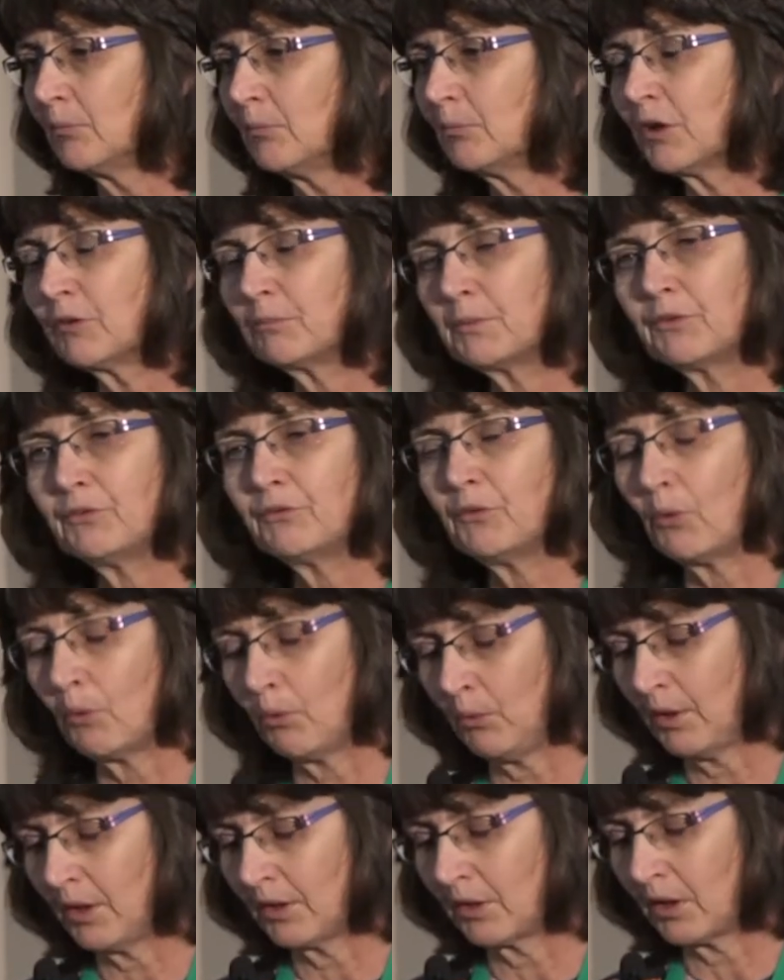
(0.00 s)
both
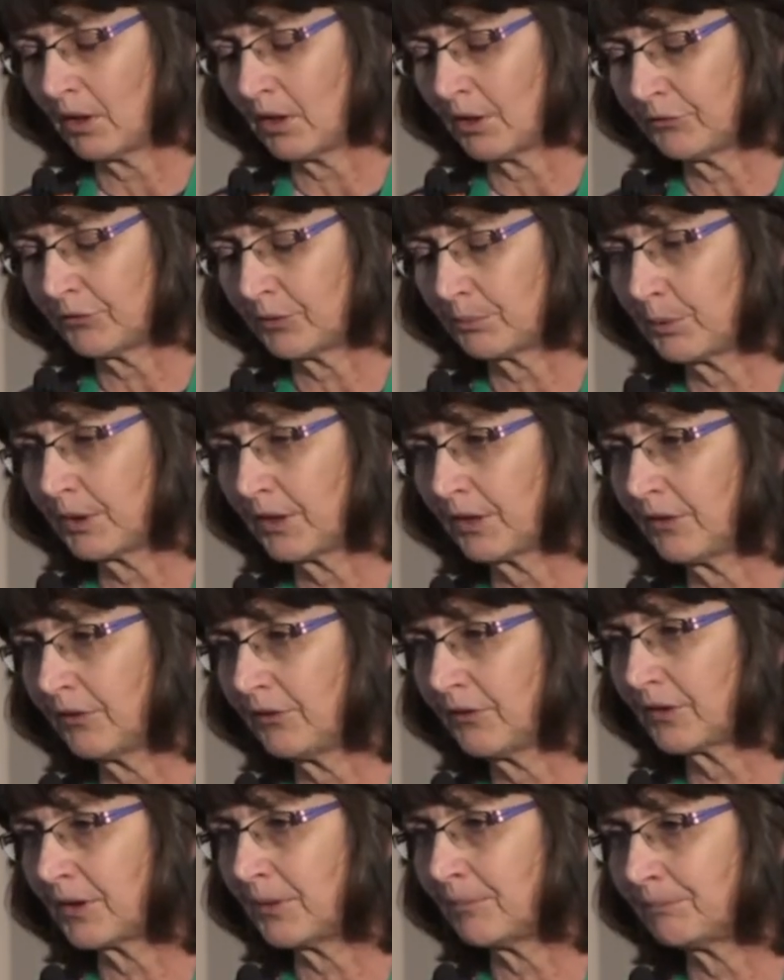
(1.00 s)
before and after
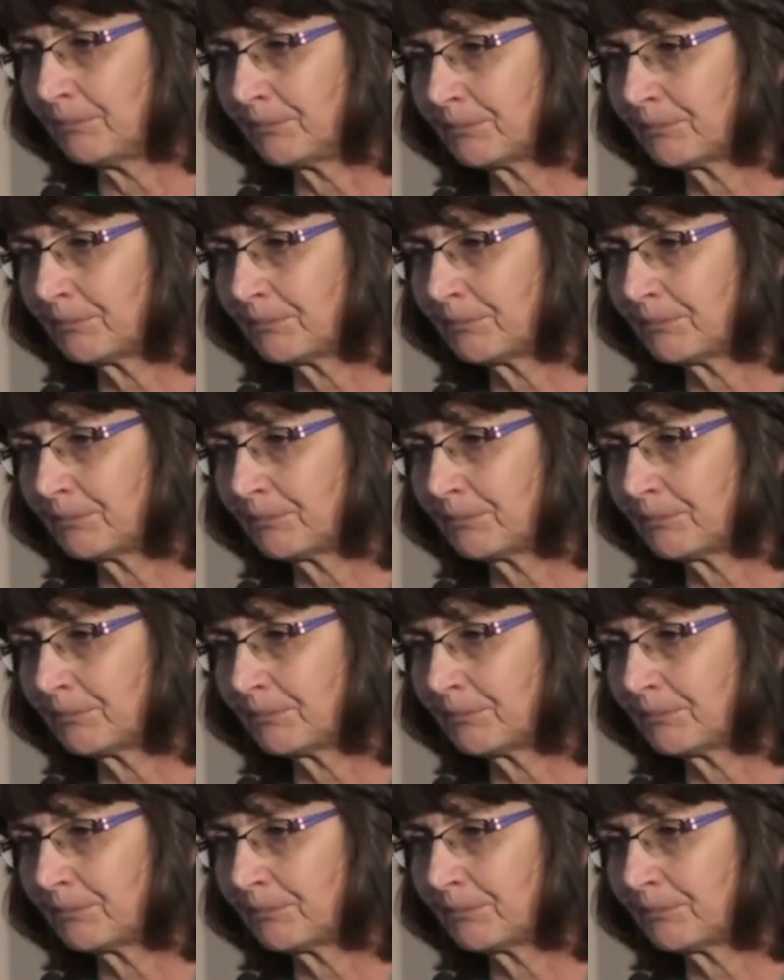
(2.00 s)
pregnancy.